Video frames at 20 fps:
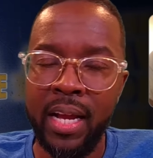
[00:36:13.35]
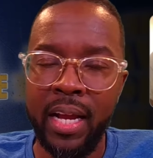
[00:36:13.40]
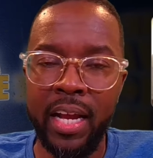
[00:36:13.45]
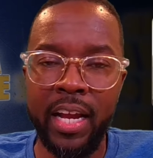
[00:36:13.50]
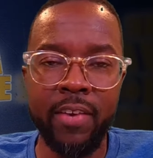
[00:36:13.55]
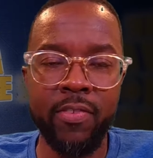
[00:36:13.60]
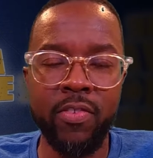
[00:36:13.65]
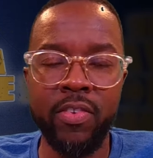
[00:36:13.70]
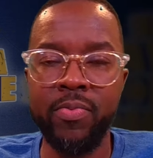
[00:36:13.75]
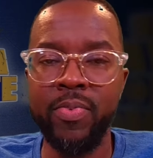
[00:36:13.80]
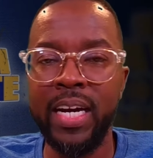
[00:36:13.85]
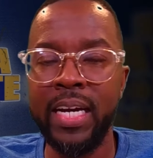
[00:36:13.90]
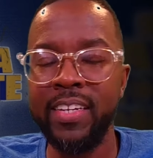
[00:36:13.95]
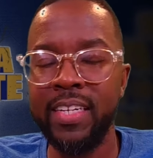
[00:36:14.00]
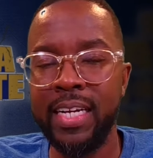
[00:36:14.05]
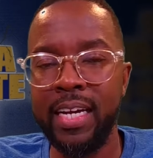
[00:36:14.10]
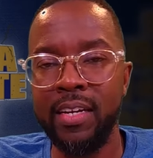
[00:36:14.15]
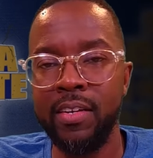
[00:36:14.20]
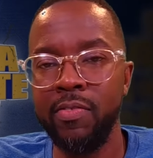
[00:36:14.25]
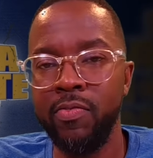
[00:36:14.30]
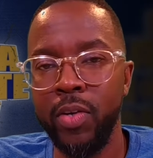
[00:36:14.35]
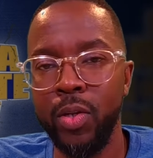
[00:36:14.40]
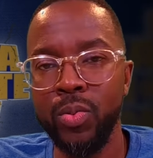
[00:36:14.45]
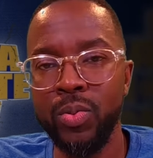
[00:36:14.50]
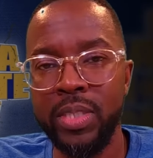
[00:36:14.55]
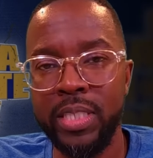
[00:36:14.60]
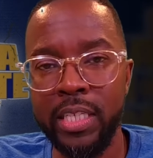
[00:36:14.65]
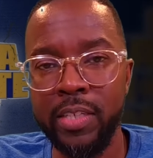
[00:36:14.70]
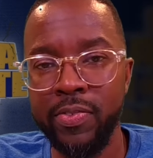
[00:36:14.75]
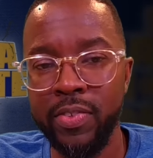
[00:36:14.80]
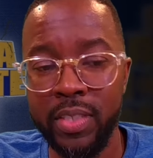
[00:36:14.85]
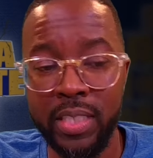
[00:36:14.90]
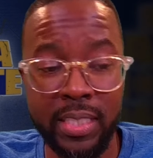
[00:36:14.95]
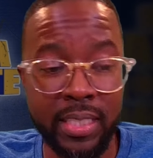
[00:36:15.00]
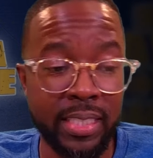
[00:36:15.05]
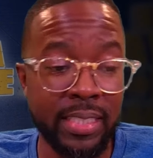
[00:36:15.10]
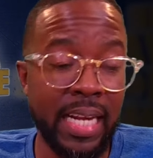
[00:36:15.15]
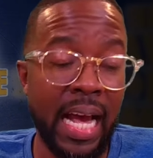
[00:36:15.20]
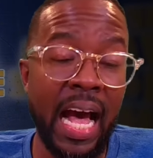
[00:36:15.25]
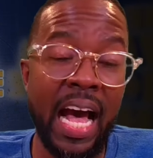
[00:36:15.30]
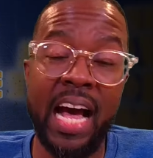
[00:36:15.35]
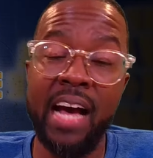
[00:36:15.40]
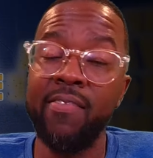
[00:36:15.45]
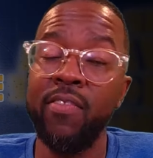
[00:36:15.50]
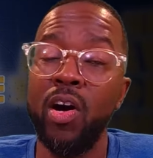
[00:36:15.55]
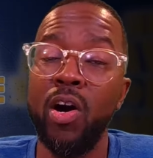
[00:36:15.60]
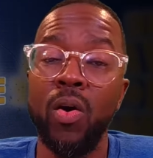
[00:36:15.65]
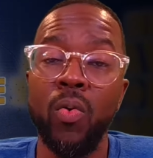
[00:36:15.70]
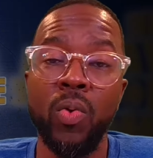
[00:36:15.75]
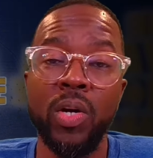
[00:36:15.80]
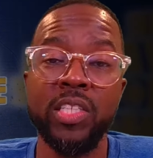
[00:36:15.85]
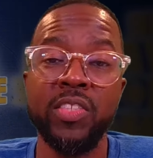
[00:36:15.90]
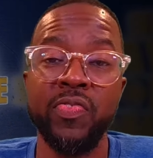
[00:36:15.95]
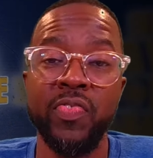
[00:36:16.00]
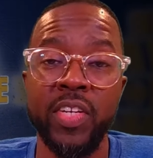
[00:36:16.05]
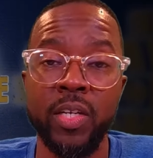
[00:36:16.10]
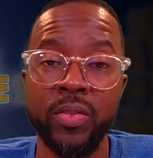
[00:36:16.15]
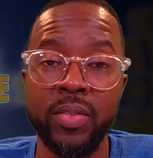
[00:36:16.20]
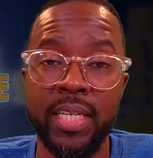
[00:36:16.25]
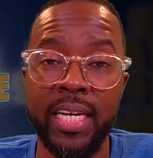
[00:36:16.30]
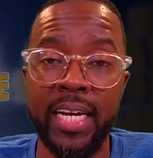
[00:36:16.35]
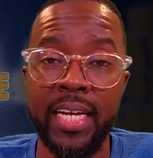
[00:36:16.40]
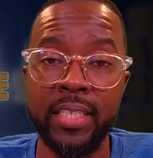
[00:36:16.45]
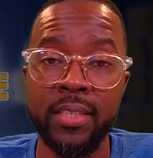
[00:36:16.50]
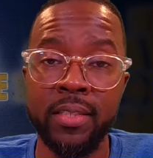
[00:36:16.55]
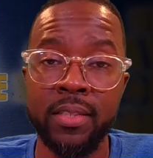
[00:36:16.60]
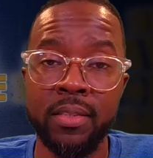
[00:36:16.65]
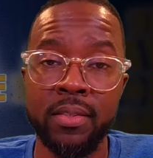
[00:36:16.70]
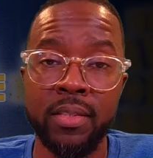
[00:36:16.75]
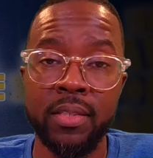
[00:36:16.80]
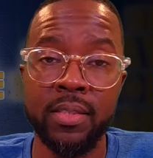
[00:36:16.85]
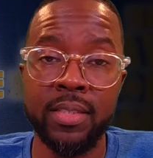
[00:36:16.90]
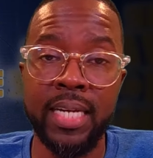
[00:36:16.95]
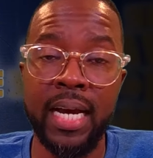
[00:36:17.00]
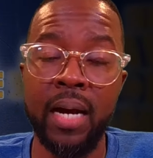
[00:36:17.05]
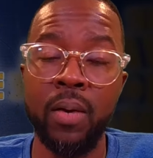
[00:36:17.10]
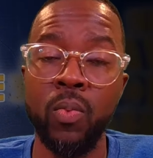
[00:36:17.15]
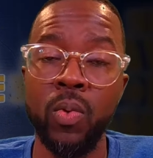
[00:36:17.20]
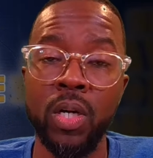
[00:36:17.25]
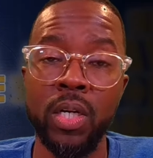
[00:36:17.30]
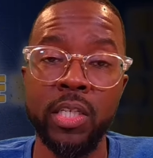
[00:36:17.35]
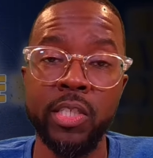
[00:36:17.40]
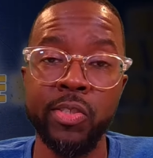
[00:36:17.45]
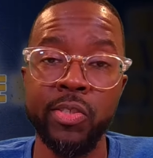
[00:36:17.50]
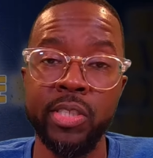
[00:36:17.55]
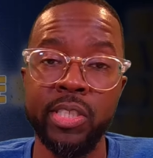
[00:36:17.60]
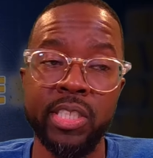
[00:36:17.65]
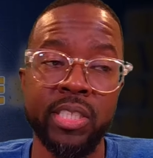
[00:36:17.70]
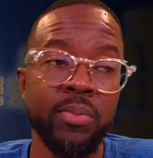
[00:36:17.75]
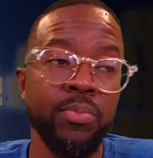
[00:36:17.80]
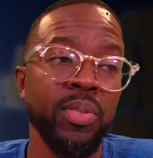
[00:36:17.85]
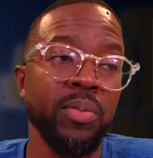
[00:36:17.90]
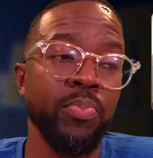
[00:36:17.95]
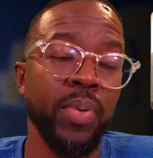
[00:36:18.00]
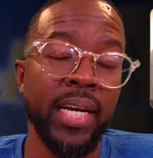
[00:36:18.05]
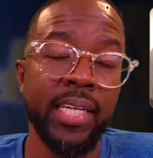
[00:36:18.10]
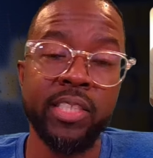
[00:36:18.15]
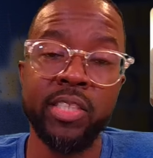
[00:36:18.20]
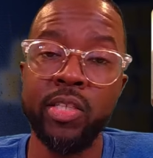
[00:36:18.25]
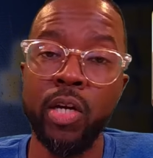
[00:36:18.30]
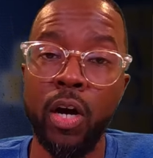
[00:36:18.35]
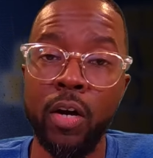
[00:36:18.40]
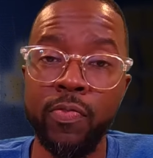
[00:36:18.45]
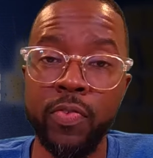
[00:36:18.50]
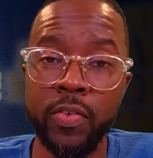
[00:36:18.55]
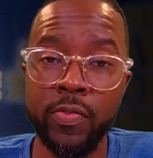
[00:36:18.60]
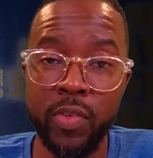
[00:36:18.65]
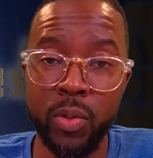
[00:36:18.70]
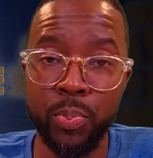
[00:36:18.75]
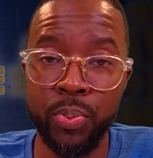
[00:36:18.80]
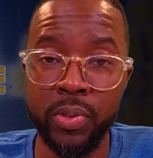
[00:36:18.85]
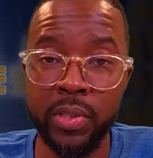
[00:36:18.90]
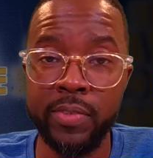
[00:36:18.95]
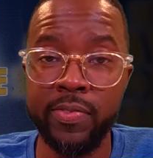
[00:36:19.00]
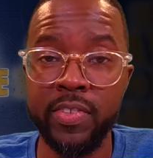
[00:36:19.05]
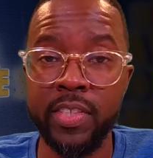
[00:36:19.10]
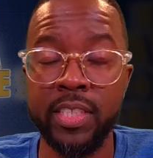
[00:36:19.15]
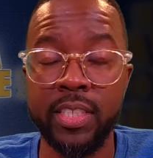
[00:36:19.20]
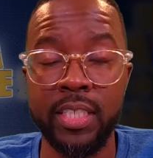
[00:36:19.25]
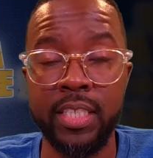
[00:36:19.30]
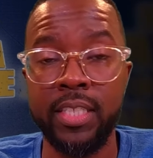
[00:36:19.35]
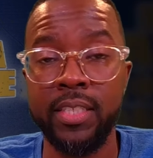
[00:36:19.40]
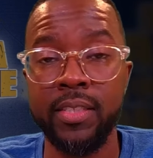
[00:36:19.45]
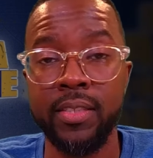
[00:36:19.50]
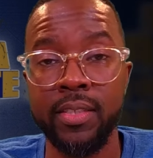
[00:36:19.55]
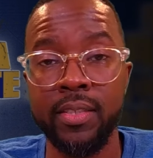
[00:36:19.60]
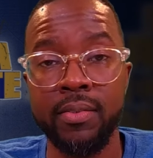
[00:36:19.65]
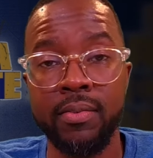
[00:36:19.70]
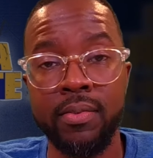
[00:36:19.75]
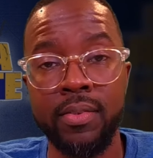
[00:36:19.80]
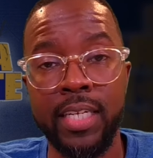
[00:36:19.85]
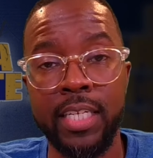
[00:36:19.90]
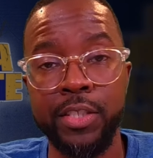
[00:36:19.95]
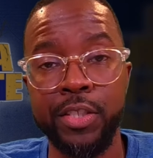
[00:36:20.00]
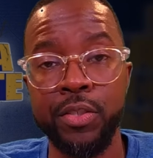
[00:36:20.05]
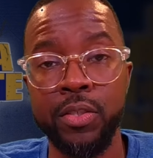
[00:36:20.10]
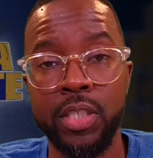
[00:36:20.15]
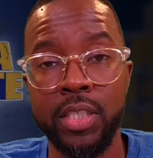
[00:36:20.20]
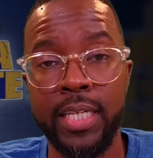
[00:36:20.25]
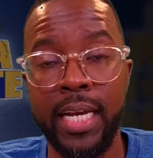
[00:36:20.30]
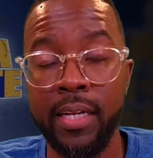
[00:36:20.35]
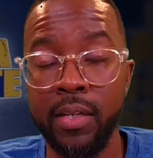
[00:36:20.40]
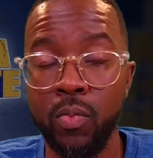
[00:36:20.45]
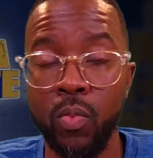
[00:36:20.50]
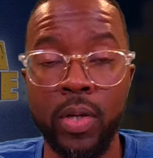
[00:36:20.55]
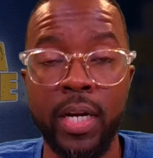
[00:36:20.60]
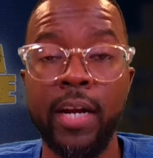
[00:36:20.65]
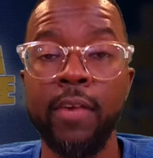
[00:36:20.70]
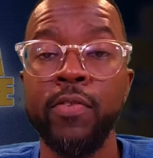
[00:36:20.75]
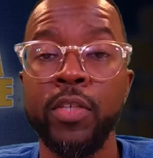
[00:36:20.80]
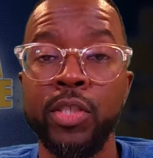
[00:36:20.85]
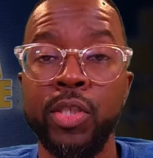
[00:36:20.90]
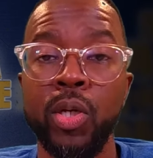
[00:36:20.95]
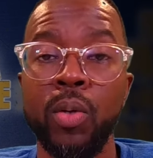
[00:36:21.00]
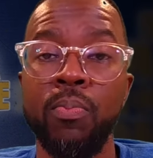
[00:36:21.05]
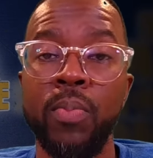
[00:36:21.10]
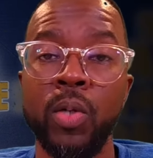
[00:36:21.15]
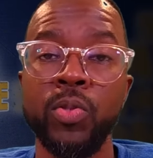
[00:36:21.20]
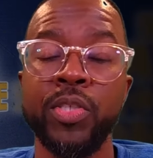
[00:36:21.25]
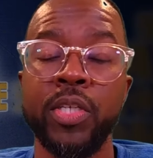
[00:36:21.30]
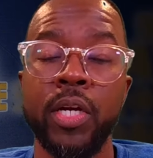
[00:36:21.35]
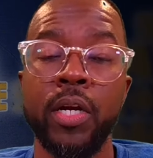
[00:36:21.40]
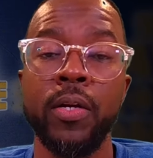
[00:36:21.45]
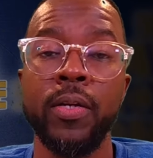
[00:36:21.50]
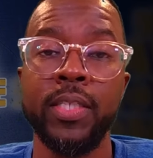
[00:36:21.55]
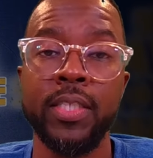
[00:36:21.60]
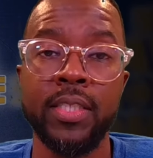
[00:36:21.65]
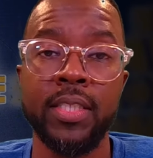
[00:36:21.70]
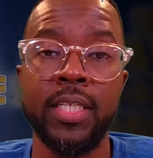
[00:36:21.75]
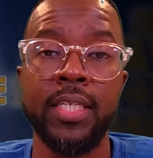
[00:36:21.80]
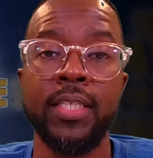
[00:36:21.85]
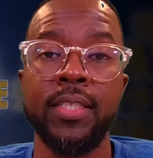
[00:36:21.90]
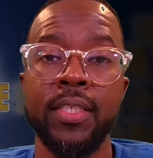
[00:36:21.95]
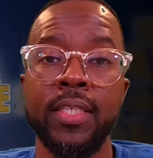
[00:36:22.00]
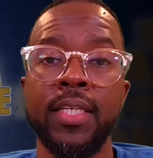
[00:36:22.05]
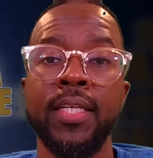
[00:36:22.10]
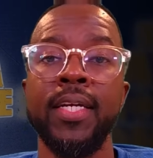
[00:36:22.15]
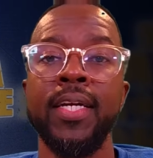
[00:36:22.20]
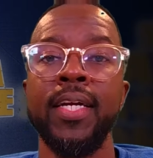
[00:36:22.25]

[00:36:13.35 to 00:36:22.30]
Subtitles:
Everybody kind of vote differently because I've always felt that the top 100 should be based off of the previous season that you just had. Whatever your most current season,